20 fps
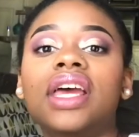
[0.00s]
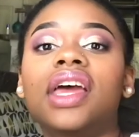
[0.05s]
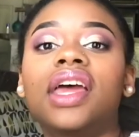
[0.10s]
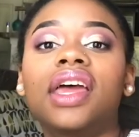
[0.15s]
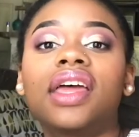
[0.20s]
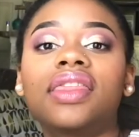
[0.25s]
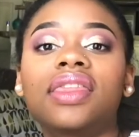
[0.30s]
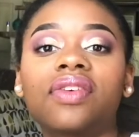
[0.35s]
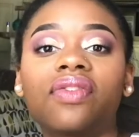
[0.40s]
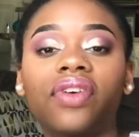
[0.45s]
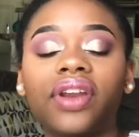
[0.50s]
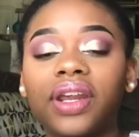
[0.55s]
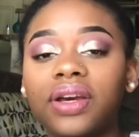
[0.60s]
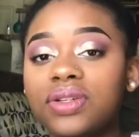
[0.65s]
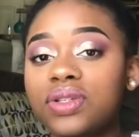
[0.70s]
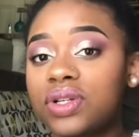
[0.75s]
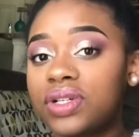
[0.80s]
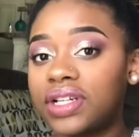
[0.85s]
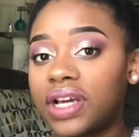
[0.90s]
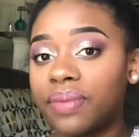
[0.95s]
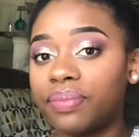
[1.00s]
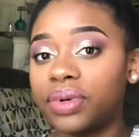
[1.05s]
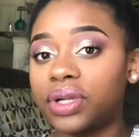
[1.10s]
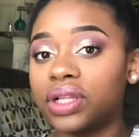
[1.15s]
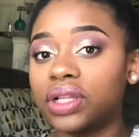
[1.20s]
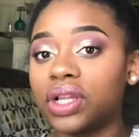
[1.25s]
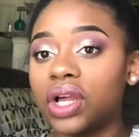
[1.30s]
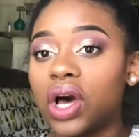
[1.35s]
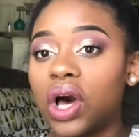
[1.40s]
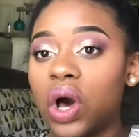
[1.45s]
and the videos are down
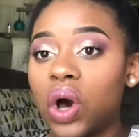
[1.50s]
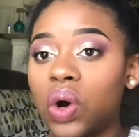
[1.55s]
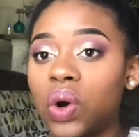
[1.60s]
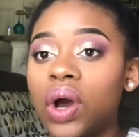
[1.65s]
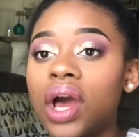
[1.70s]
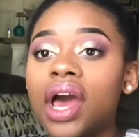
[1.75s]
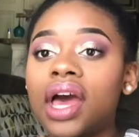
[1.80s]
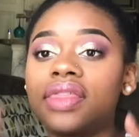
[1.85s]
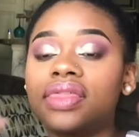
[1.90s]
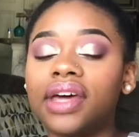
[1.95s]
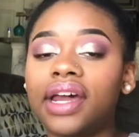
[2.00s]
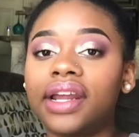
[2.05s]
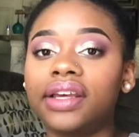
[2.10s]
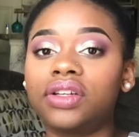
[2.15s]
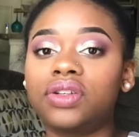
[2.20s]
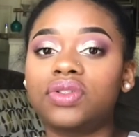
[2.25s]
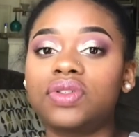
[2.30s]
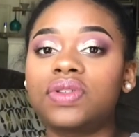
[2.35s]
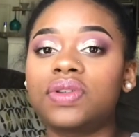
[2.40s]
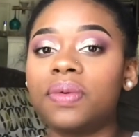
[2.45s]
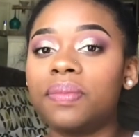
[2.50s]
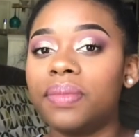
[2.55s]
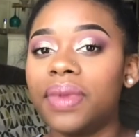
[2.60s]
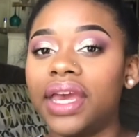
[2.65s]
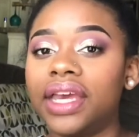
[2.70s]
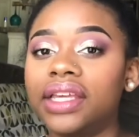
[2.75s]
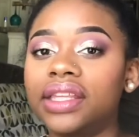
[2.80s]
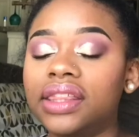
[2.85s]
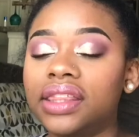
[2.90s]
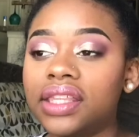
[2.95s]
below that I used to
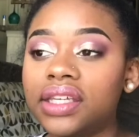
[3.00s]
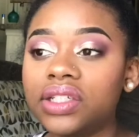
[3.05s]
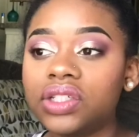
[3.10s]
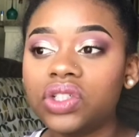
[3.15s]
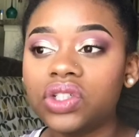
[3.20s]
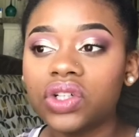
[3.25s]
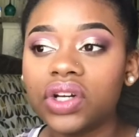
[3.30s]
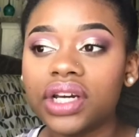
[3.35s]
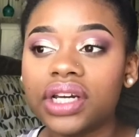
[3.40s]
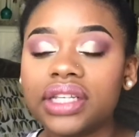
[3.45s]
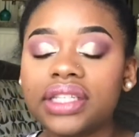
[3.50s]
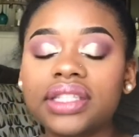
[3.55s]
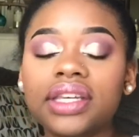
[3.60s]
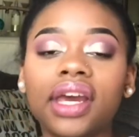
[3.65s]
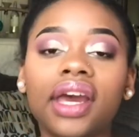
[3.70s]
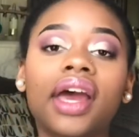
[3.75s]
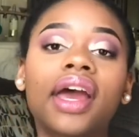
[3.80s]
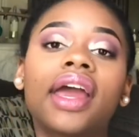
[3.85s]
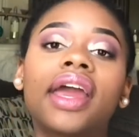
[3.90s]
make this dress.